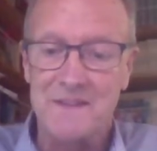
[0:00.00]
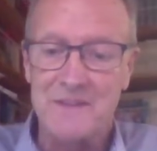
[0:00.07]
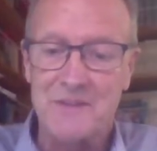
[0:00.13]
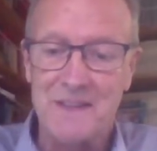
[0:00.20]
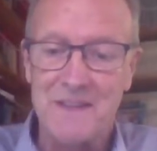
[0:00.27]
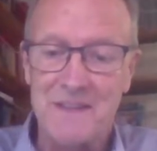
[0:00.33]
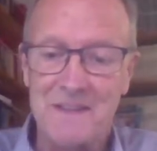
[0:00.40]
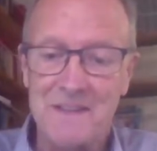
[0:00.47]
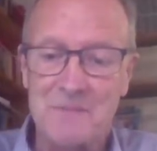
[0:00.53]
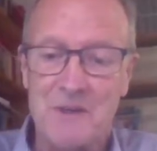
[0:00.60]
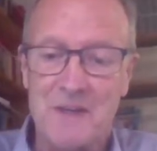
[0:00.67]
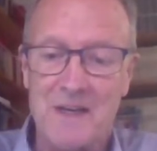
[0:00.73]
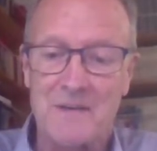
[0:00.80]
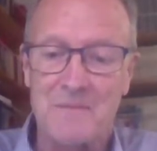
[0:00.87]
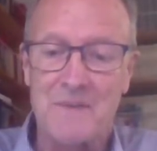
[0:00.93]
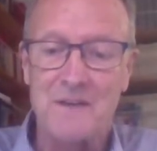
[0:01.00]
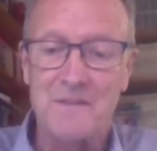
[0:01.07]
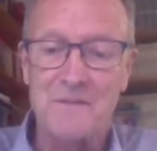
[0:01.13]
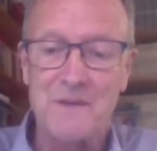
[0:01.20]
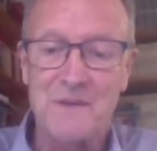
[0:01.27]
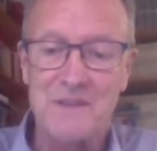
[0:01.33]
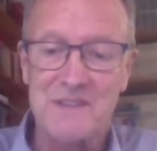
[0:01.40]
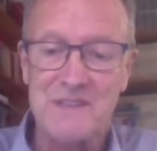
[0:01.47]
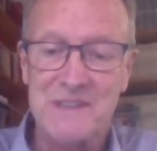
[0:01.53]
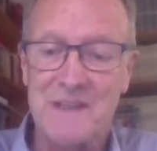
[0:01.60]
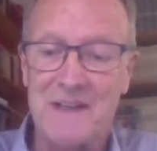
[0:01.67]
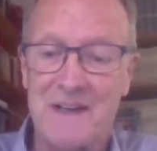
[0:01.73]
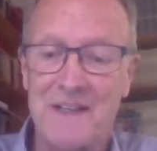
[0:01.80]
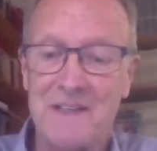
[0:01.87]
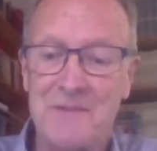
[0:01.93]
So I'd like to bring up my first
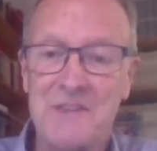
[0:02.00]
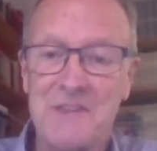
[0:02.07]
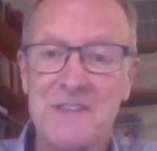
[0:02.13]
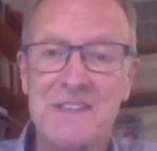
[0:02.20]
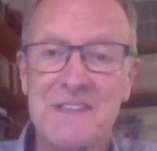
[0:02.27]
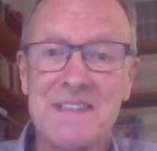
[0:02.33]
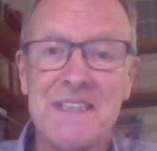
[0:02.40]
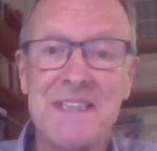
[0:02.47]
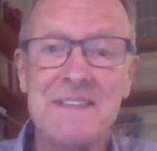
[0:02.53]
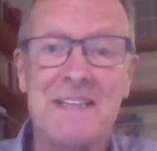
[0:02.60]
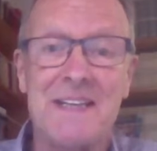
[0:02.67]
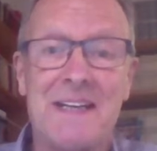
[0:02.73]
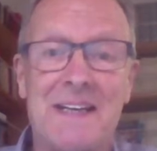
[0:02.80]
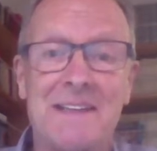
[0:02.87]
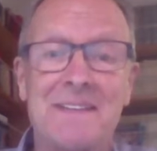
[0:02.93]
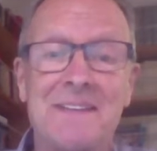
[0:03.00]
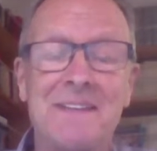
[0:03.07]
slide, which just says that.